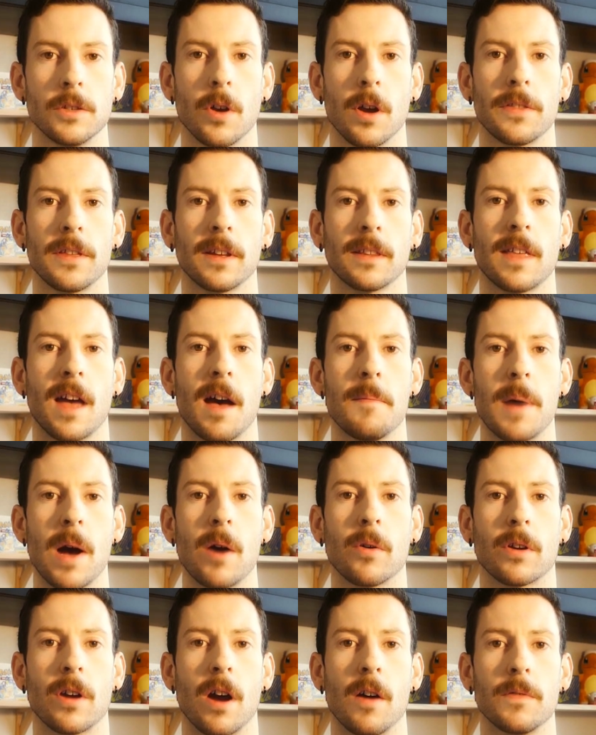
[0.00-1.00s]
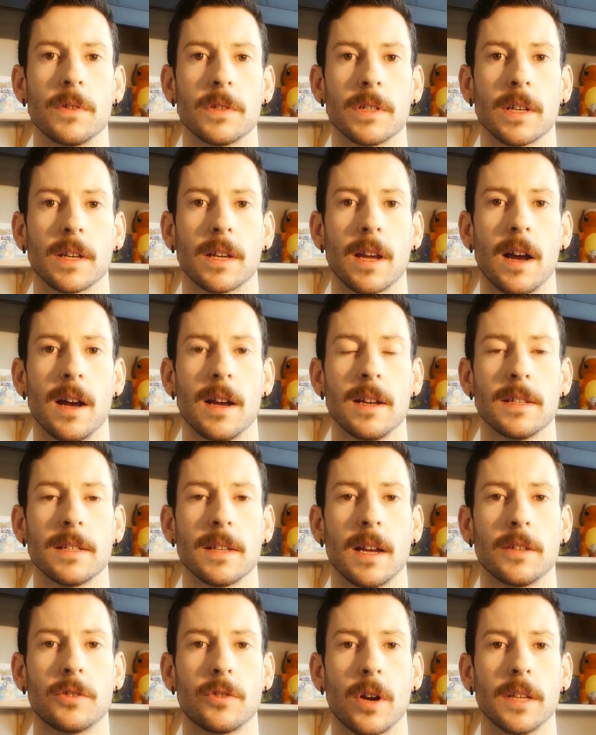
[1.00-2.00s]
So I think that about covers it, guys.
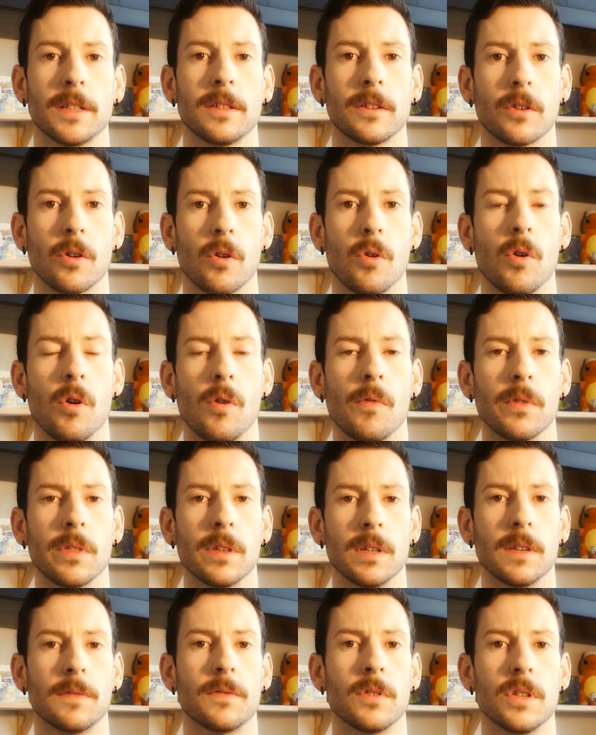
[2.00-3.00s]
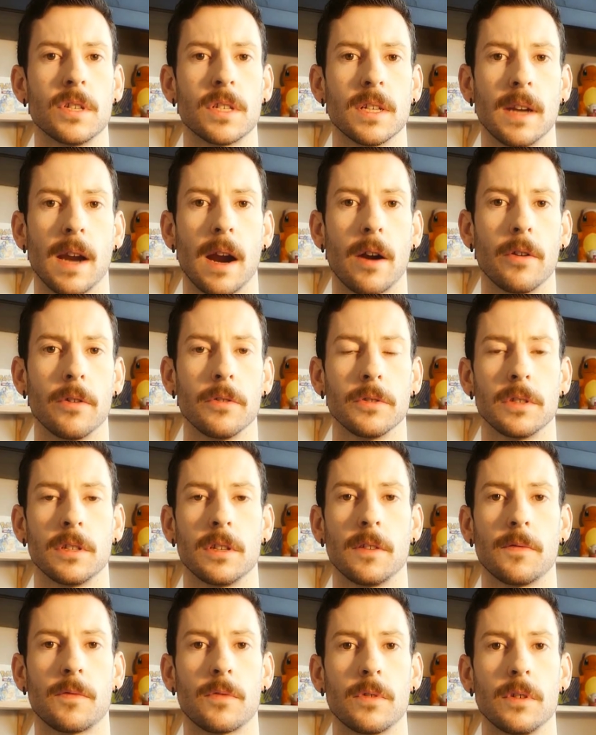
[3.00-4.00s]
I tried to go over the different scenarios,
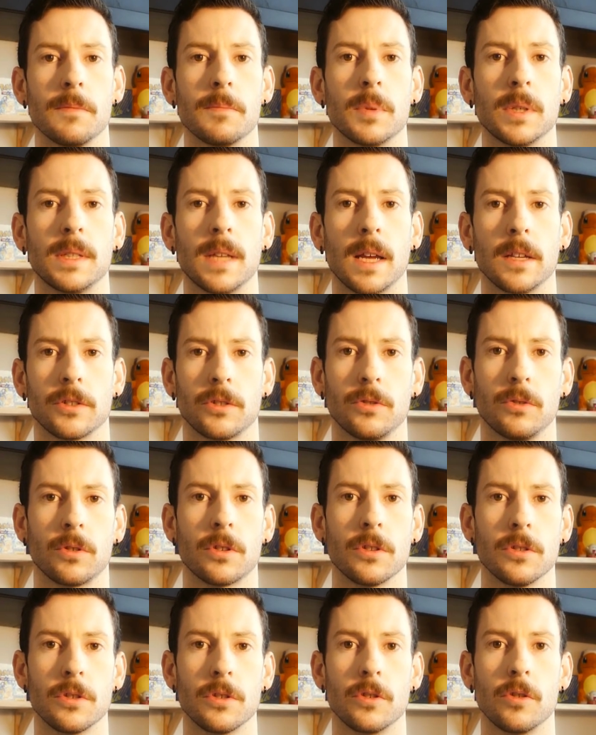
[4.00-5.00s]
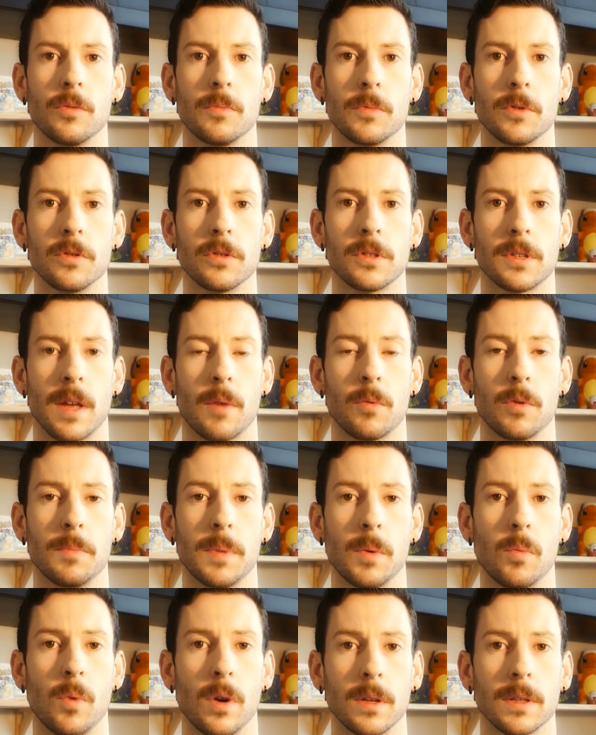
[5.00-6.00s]
the different potential consumers that would
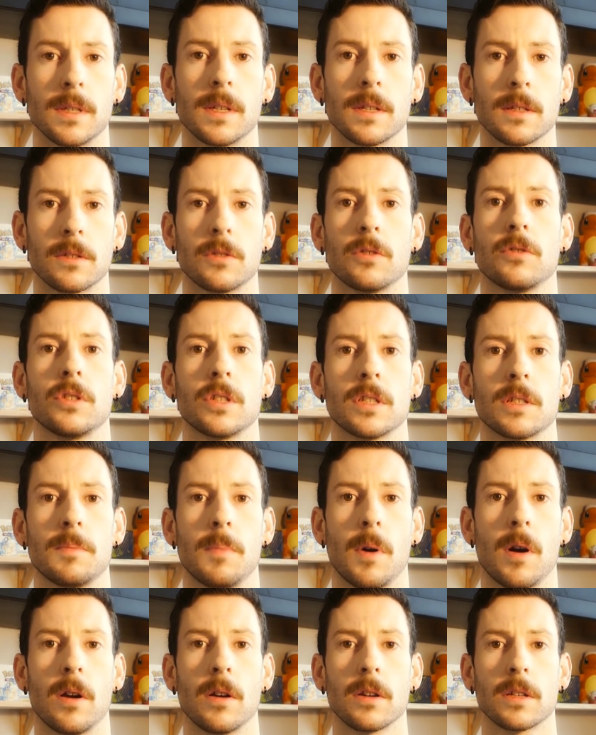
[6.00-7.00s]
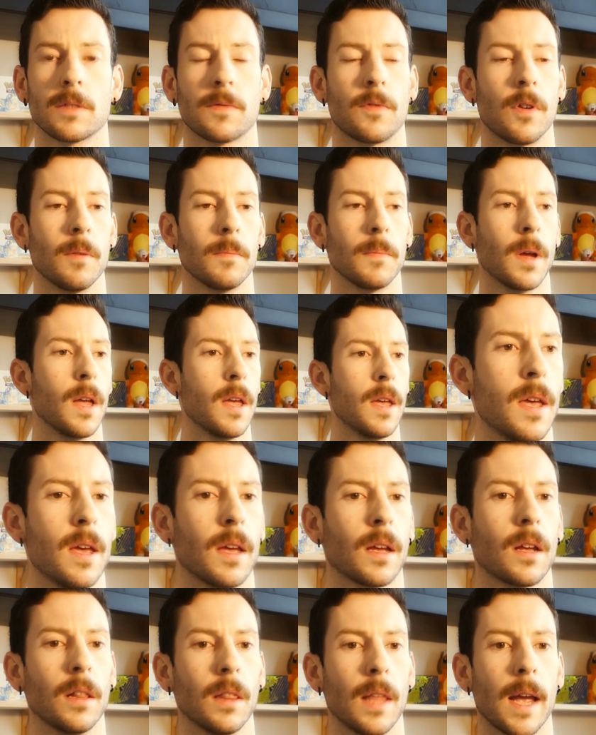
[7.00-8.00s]
be wanting Surging Sparks, from
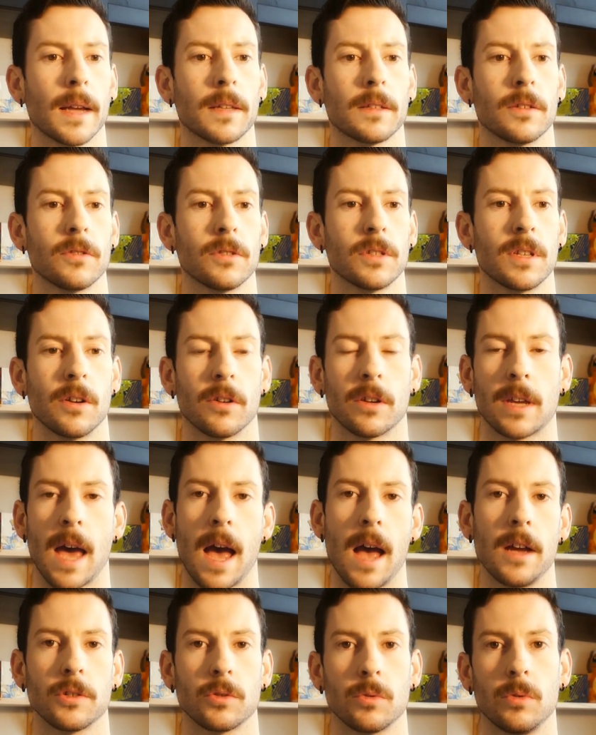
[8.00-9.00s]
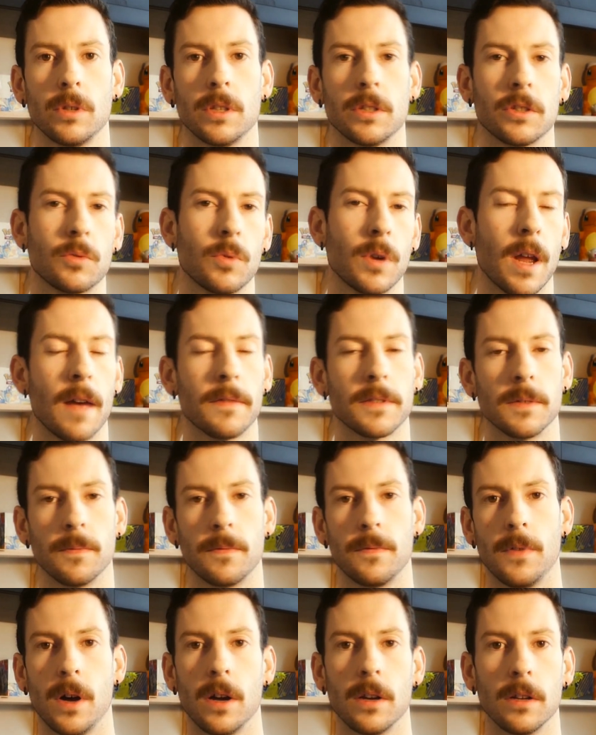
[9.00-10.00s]
collectors that are casual, they just want to have some
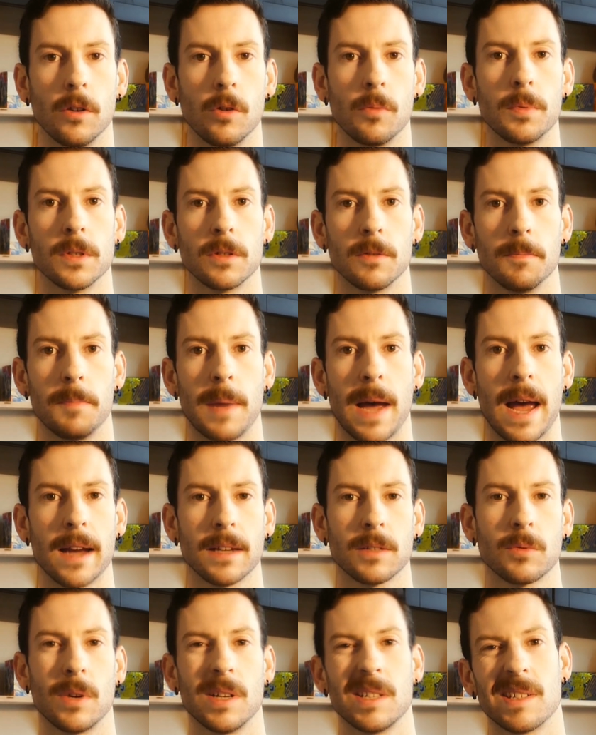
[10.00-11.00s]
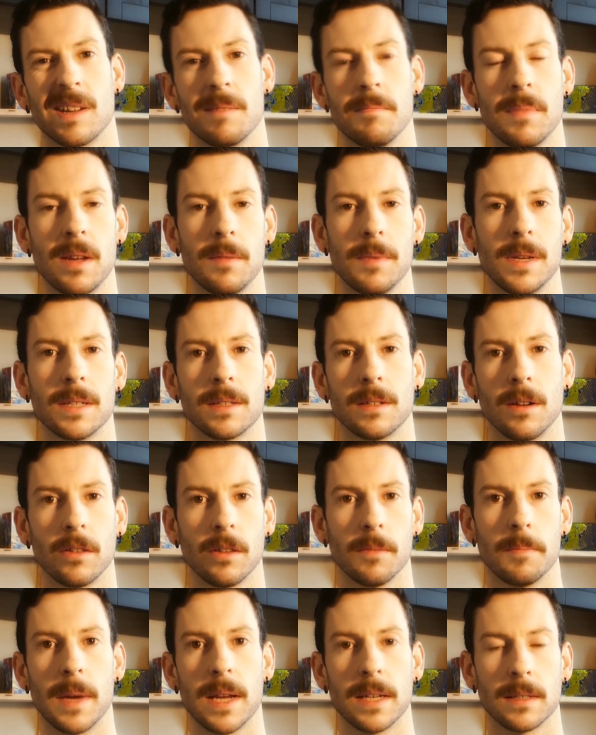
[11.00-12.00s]
fun and open some packs, where I'd say maybe it's not
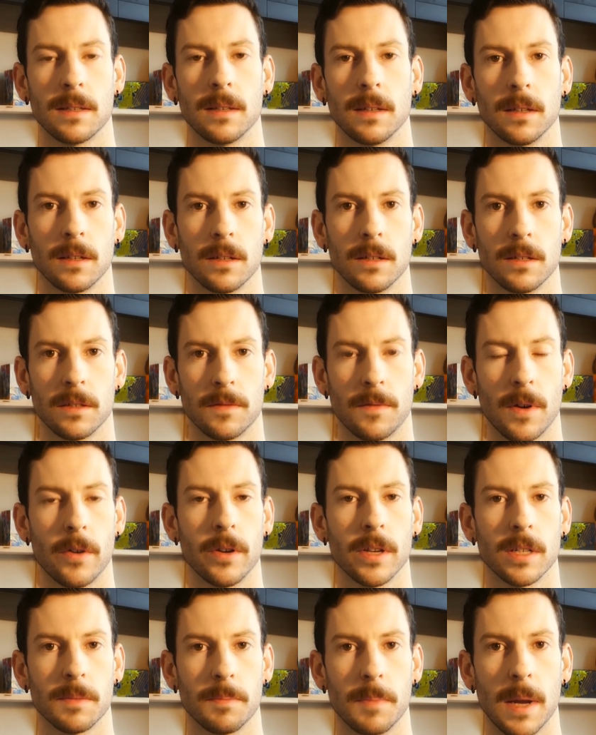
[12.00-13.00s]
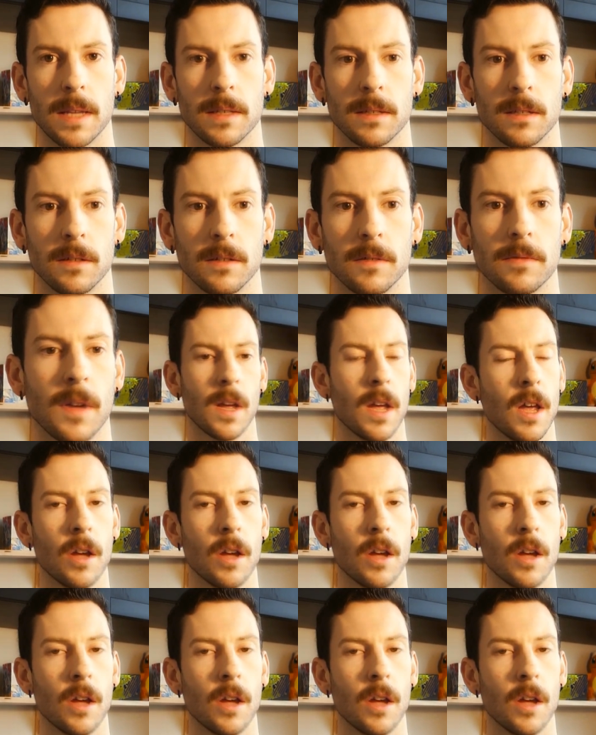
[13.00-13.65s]
the best thing because it's very expensive.